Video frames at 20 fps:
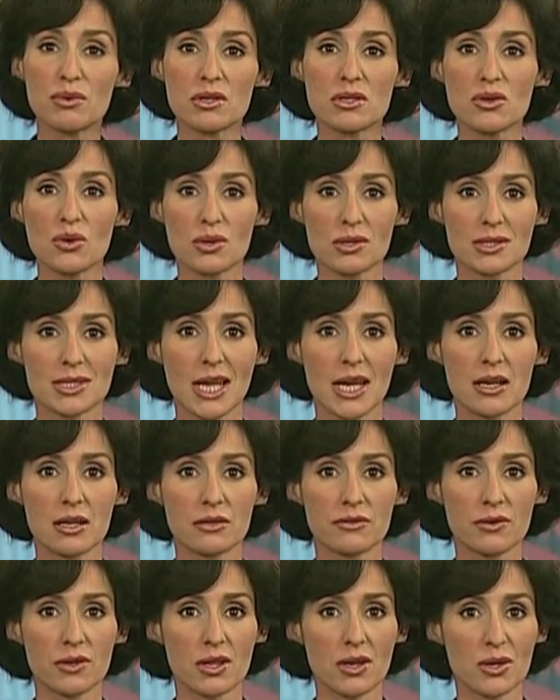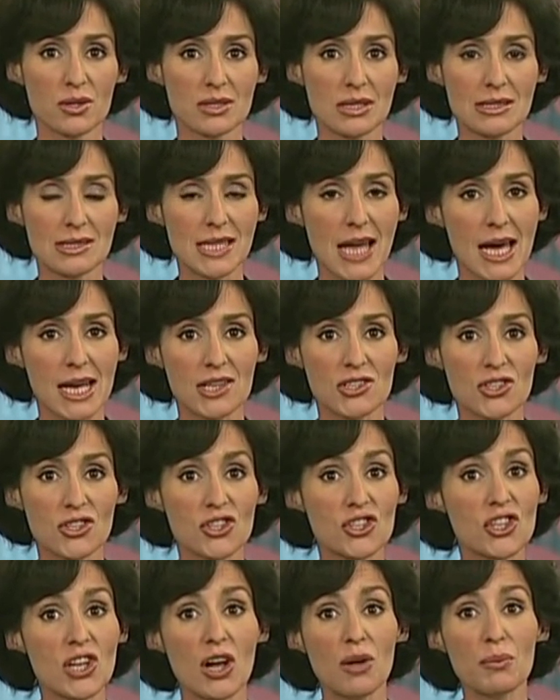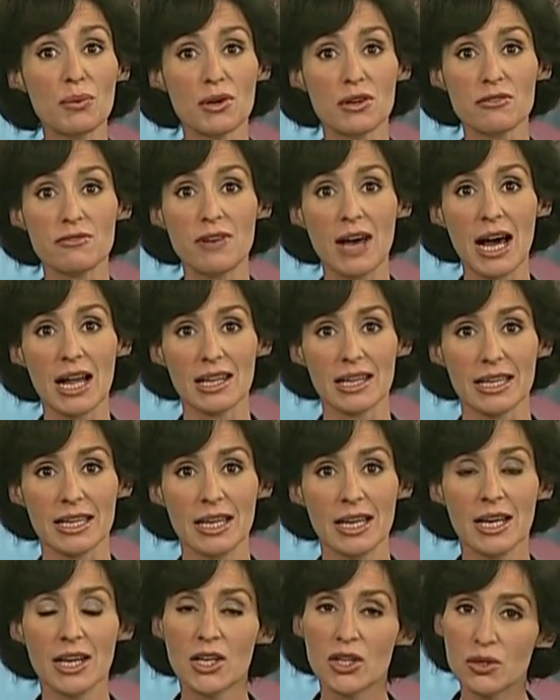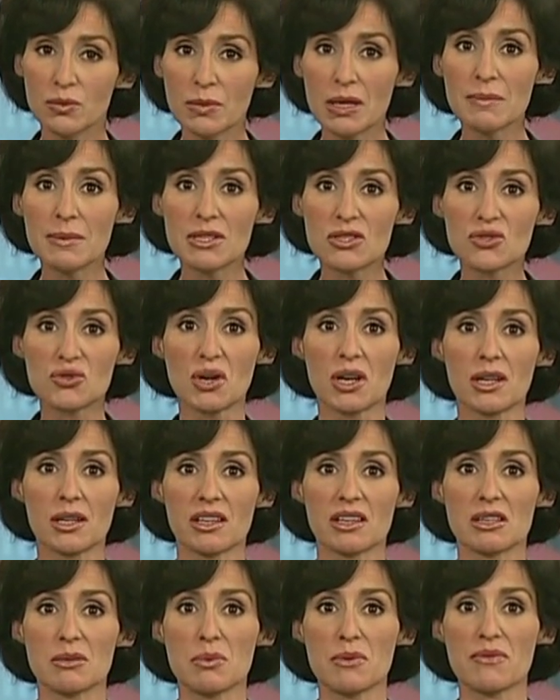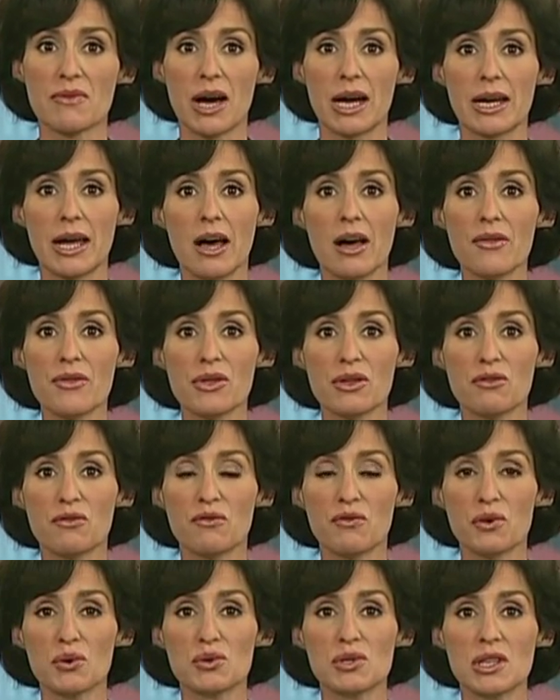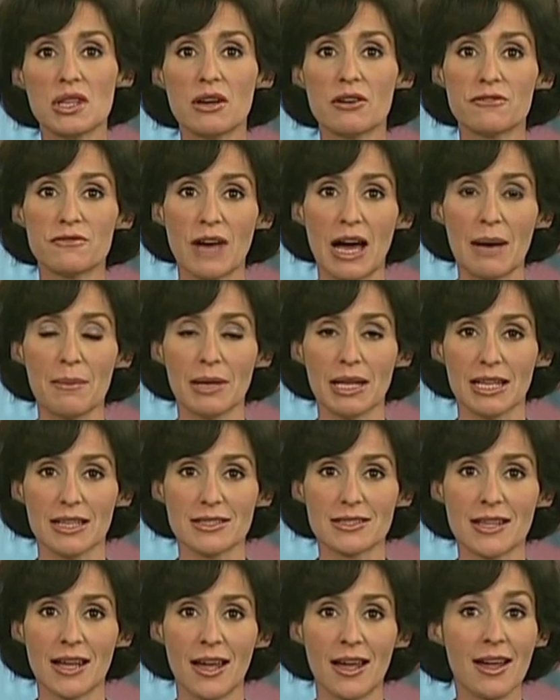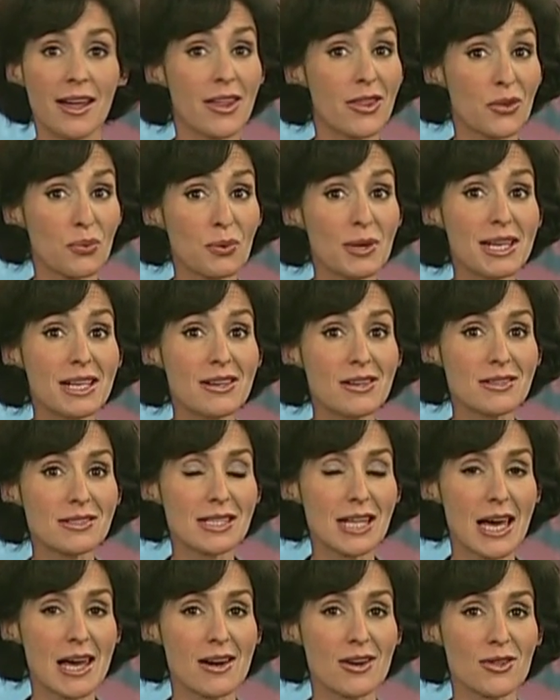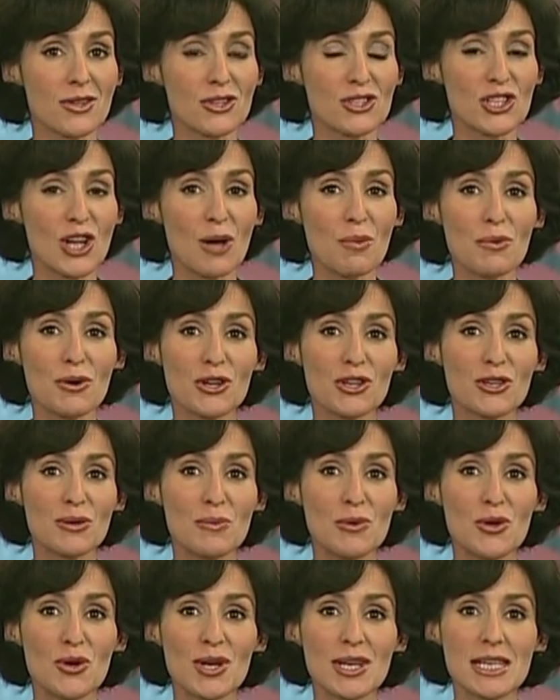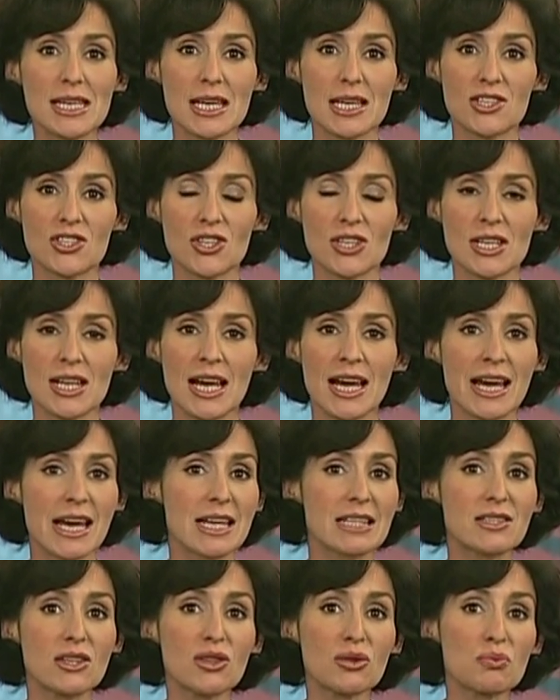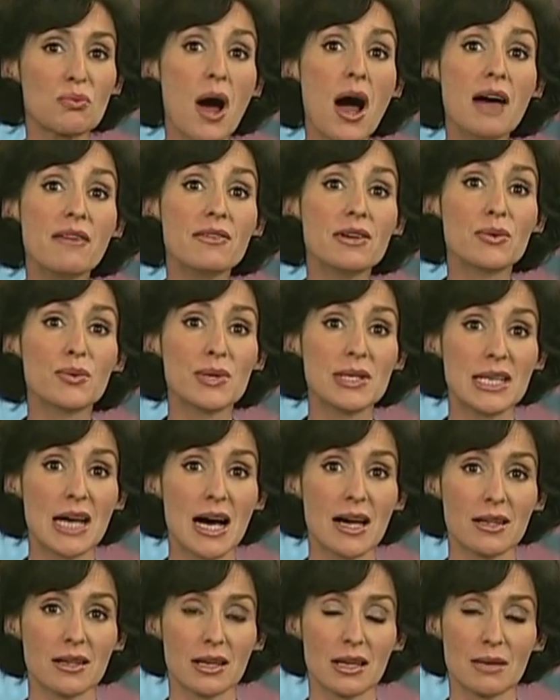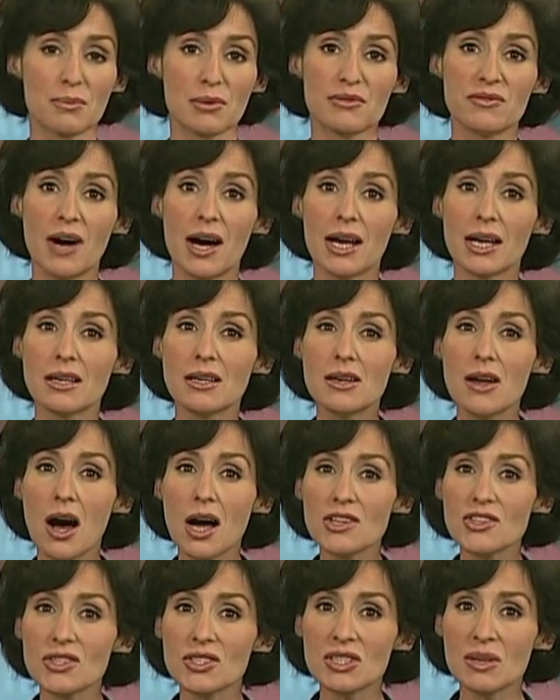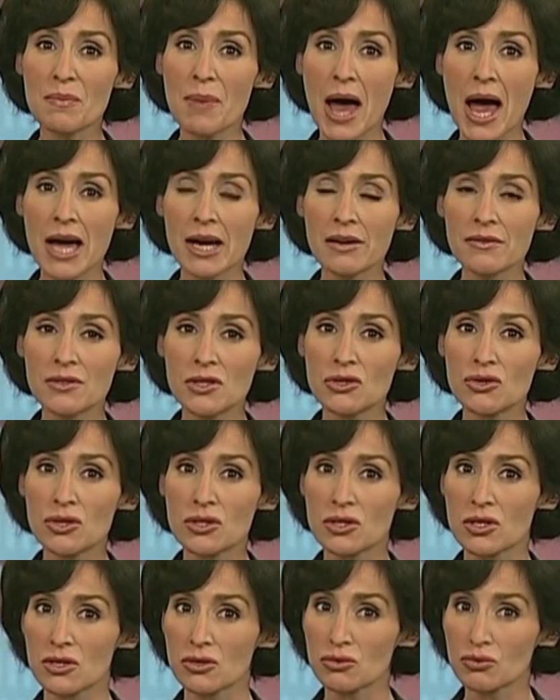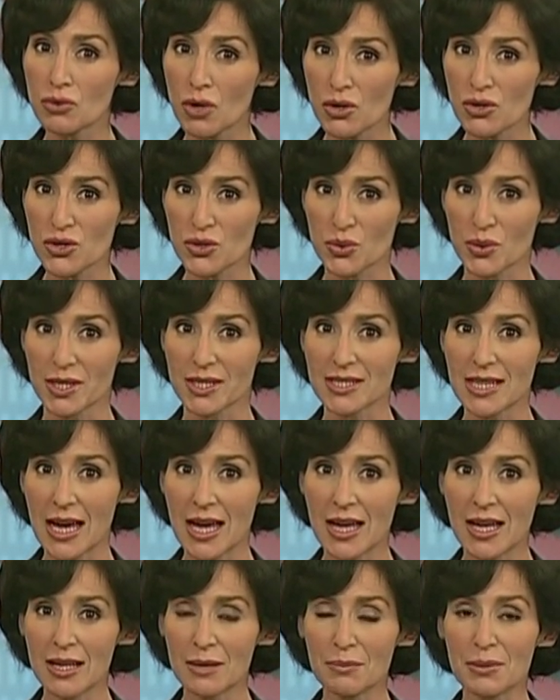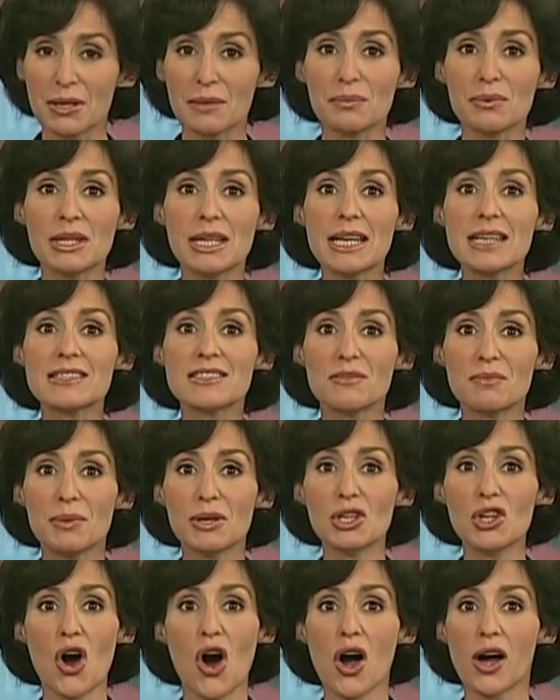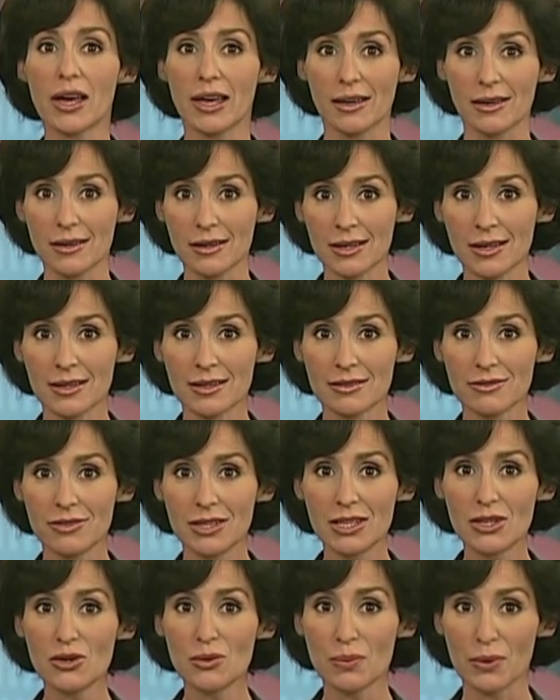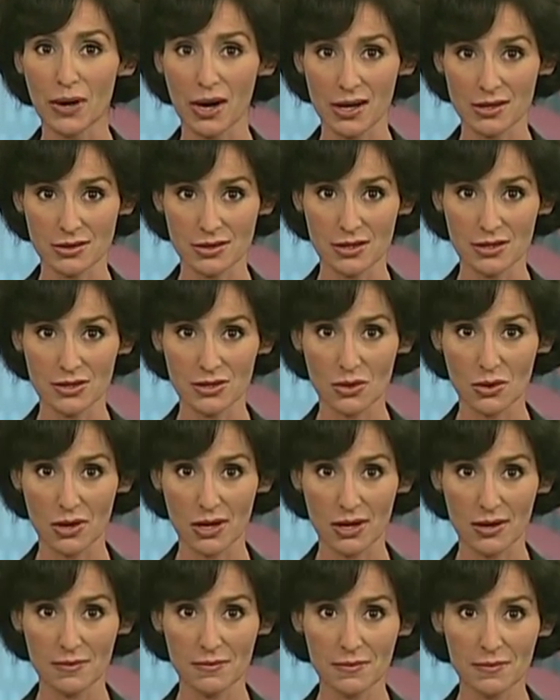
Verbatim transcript: resource center for those in Saanich's Shelbourne Valley who may be struggling to provide healthy food to their families. Three years later, the Shelbourne Community Kitchen is a thriving reality, providing not just a bag of nutritious groceries, but a place of belonging. V. Cooper has the story.